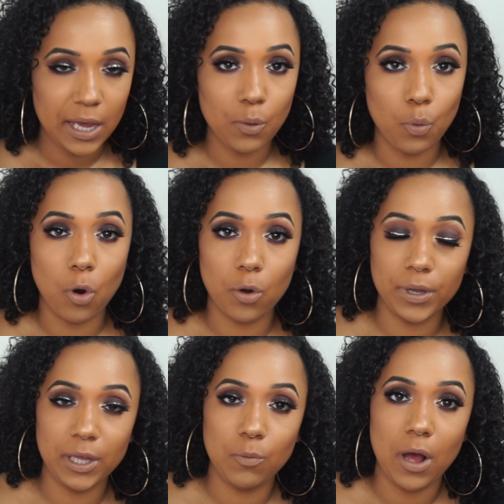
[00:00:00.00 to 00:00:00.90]
it wore
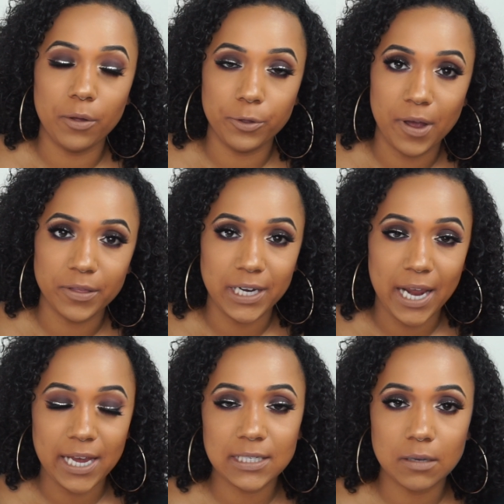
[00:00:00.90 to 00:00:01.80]
really well throughout the
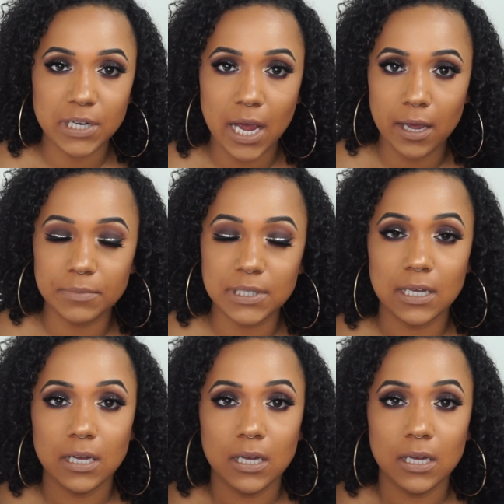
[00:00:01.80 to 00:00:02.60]
day. Sometimes